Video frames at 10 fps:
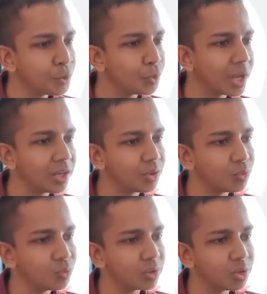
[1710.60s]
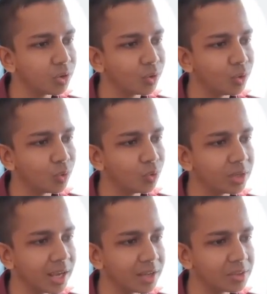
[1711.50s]
you can use the glow
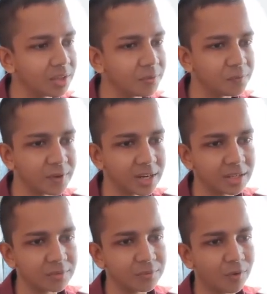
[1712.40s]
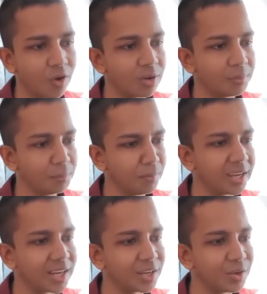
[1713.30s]
text effect for
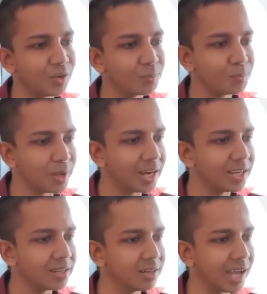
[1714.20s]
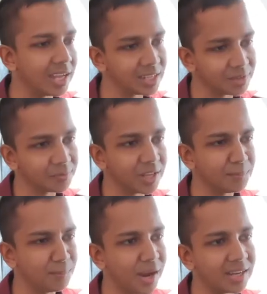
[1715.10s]
make it look brighter and give
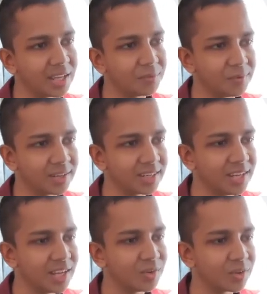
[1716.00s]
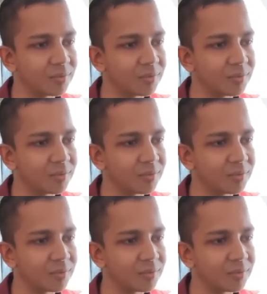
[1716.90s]
that party effect to